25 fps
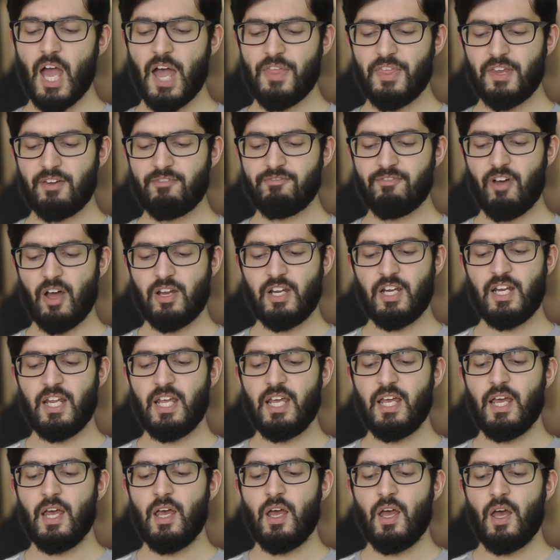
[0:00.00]
And then
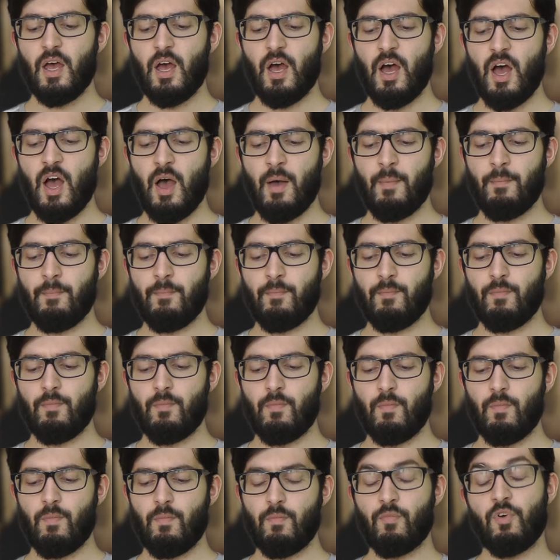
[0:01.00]
finally,
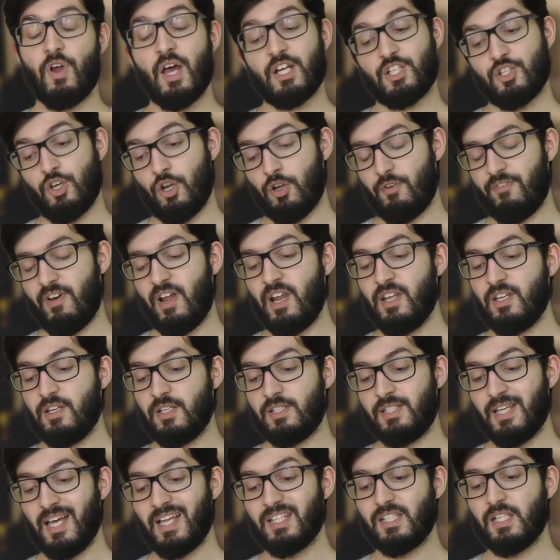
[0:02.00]
well, actually not finally,
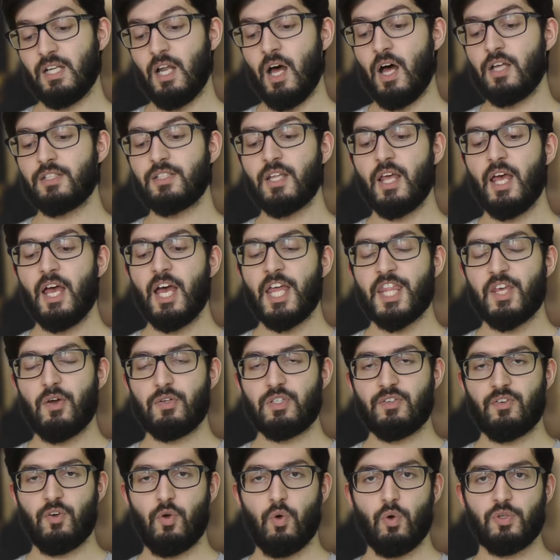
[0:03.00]
second to last,
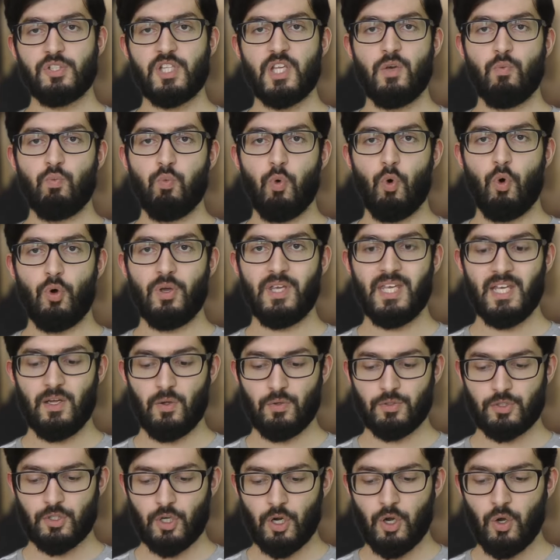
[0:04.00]
there is of course the War
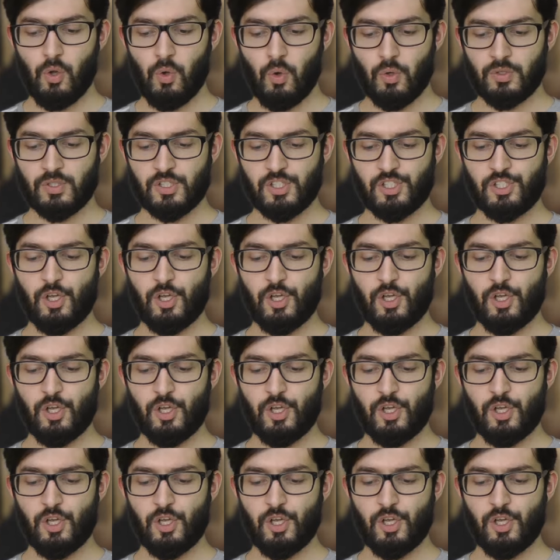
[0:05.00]
Guilt Clause.